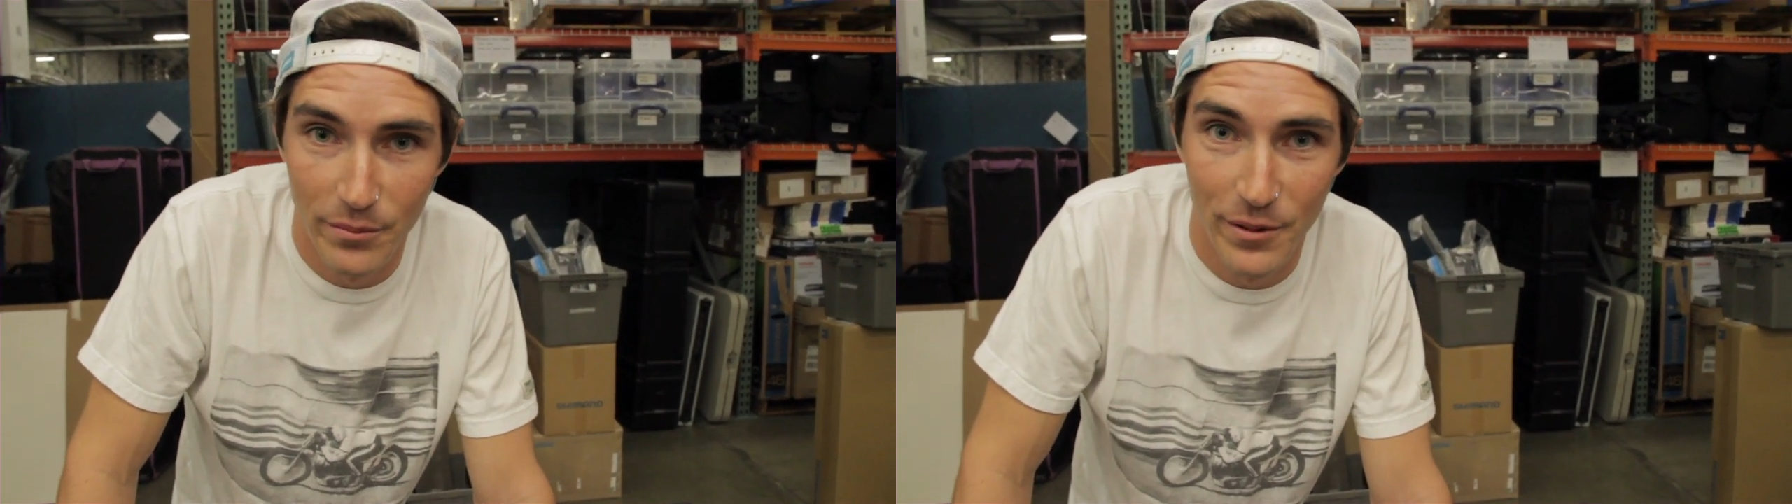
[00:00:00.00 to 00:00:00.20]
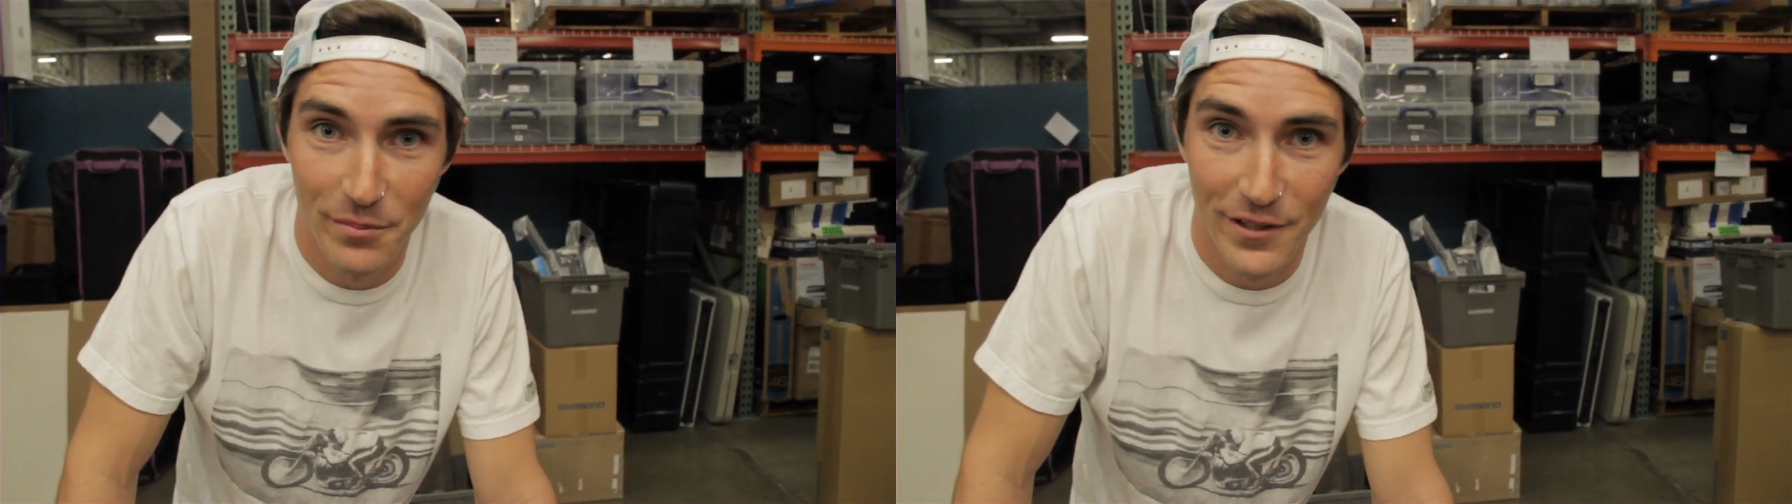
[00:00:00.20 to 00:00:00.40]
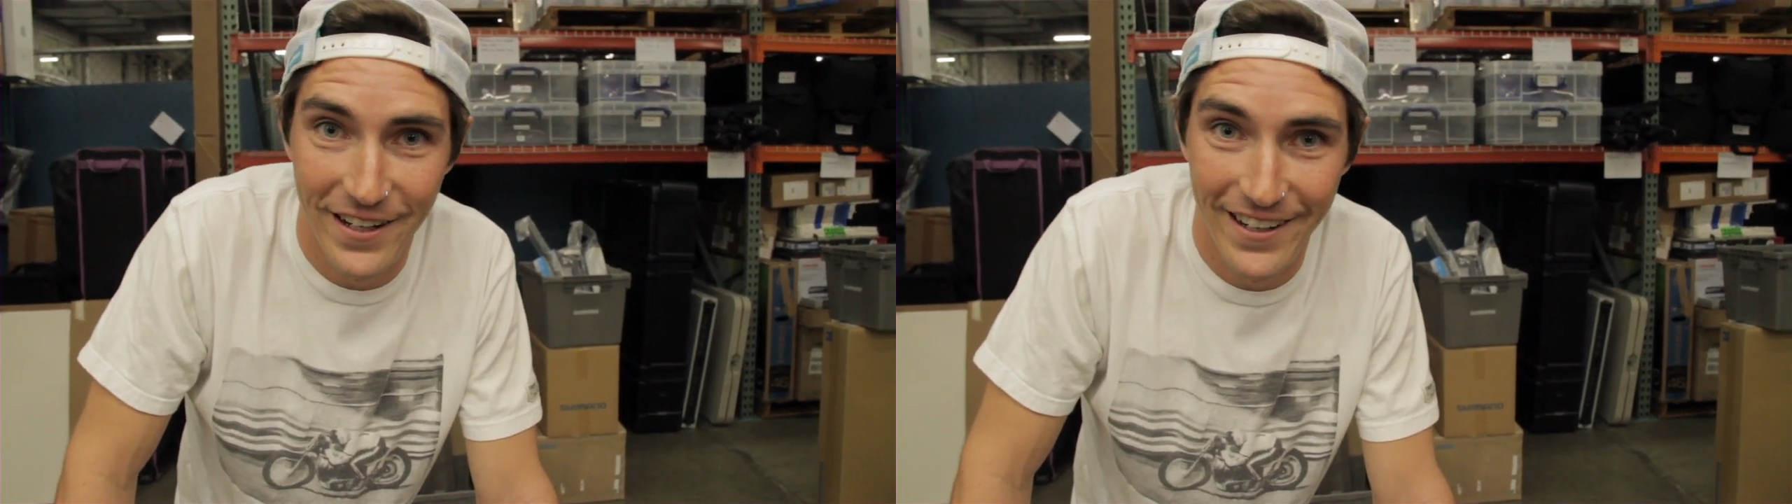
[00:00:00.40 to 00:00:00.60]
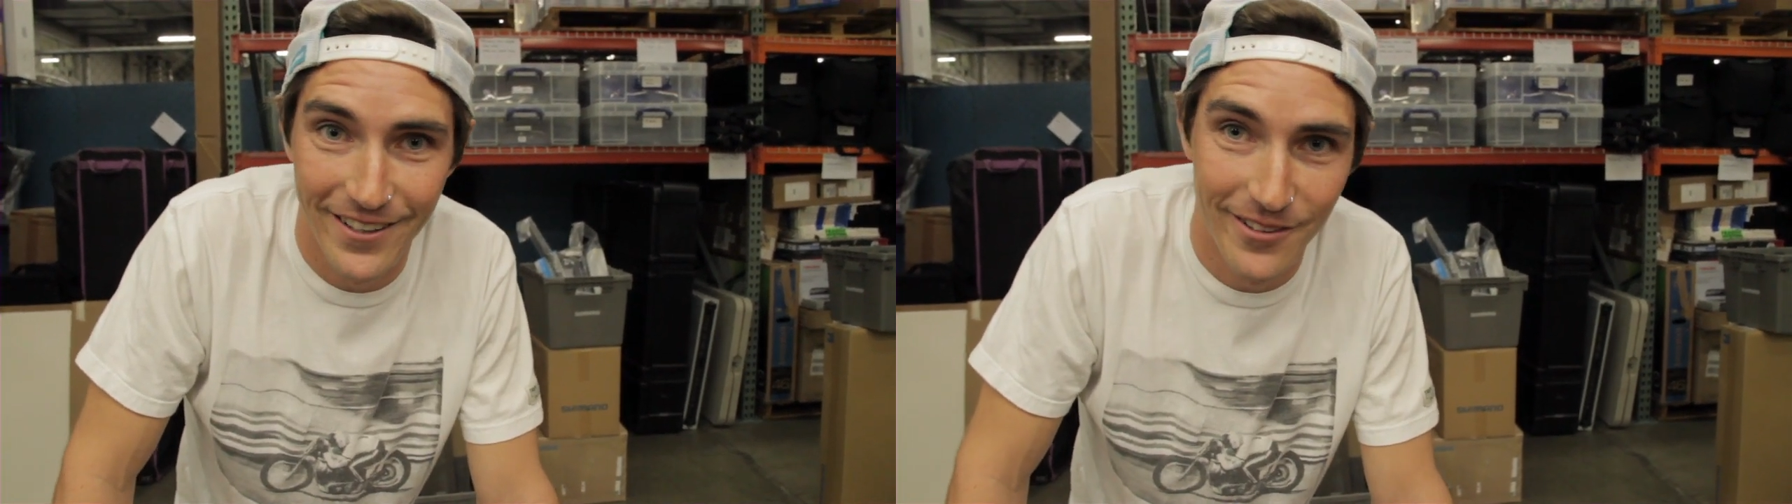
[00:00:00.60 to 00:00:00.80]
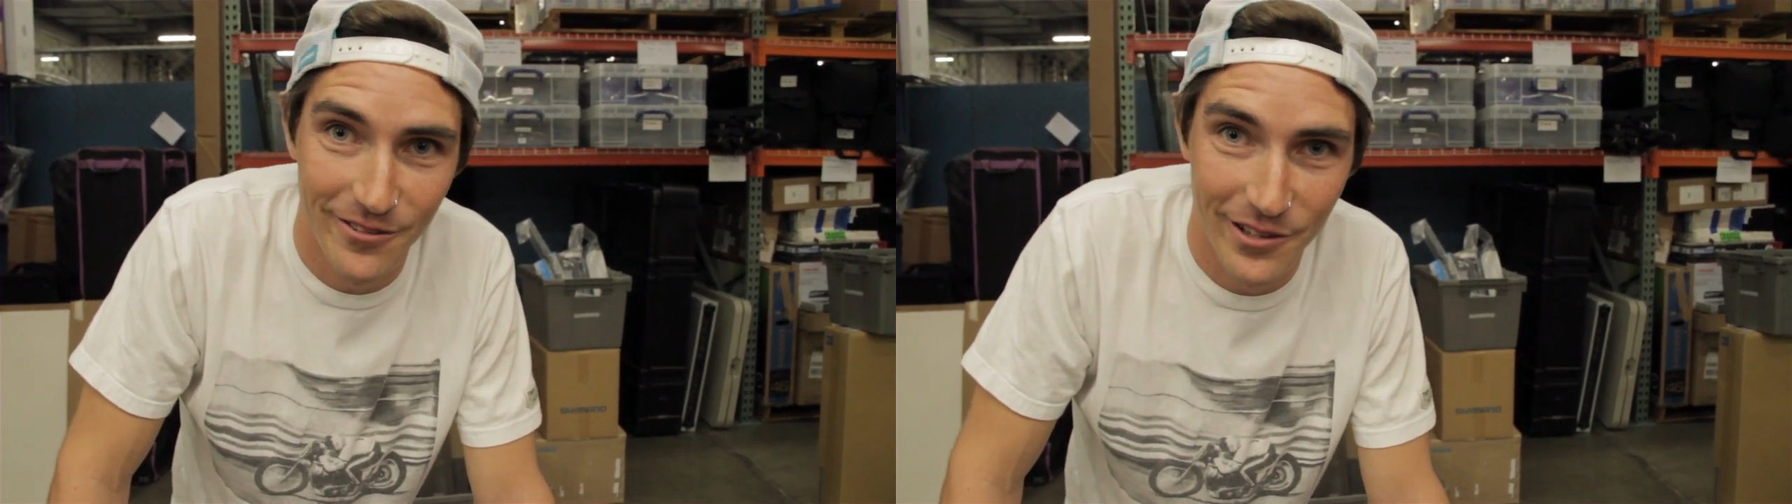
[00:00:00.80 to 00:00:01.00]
pimped it out